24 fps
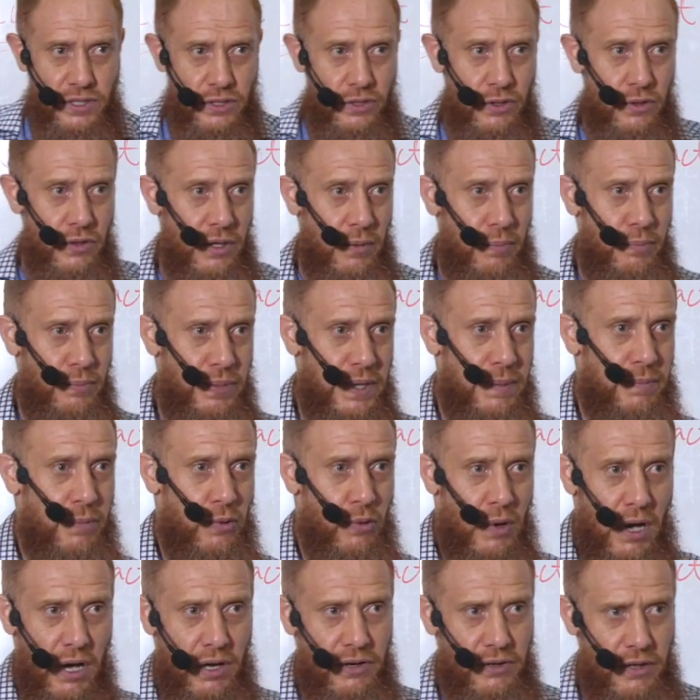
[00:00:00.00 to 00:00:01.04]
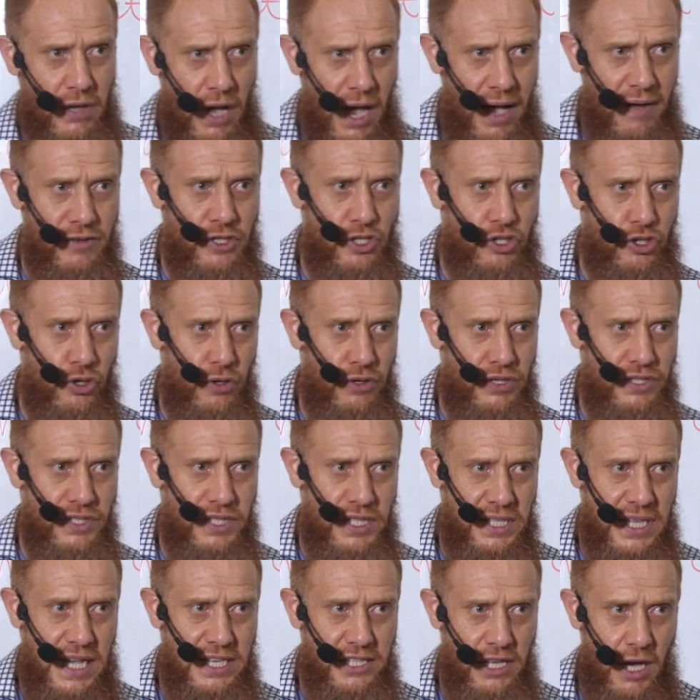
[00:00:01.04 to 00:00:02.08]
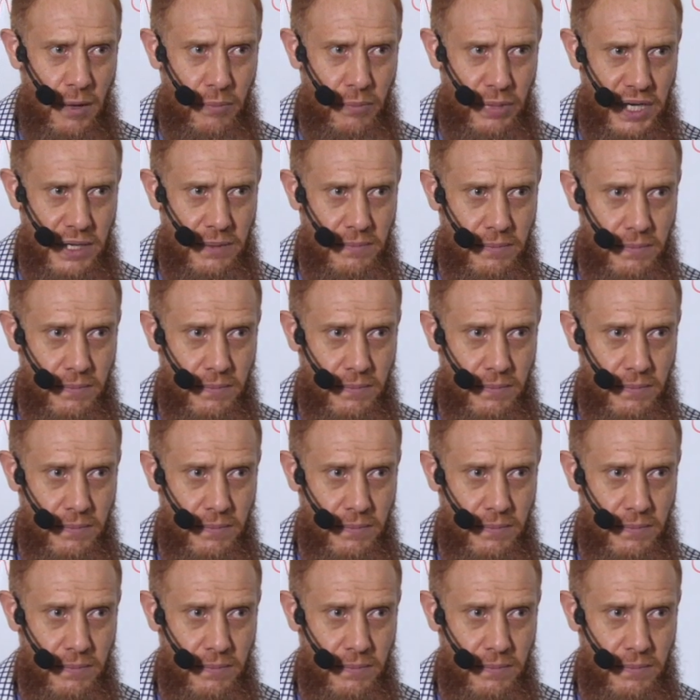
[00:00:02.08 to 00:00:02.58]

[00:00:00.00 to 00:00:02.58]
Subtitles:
to the people who have insurance in that company.